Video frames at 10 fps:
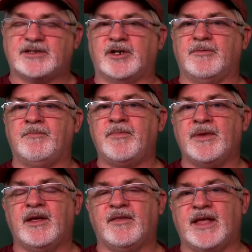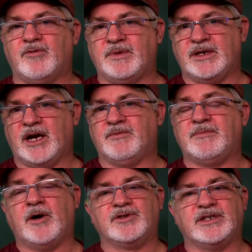So that would be, I'll
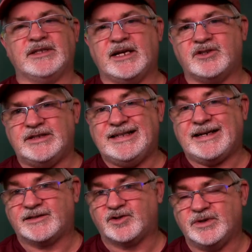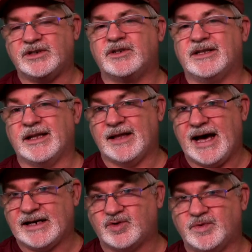be posting that next week, the
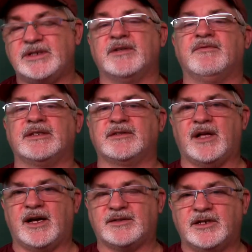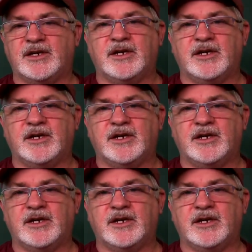last week of this class.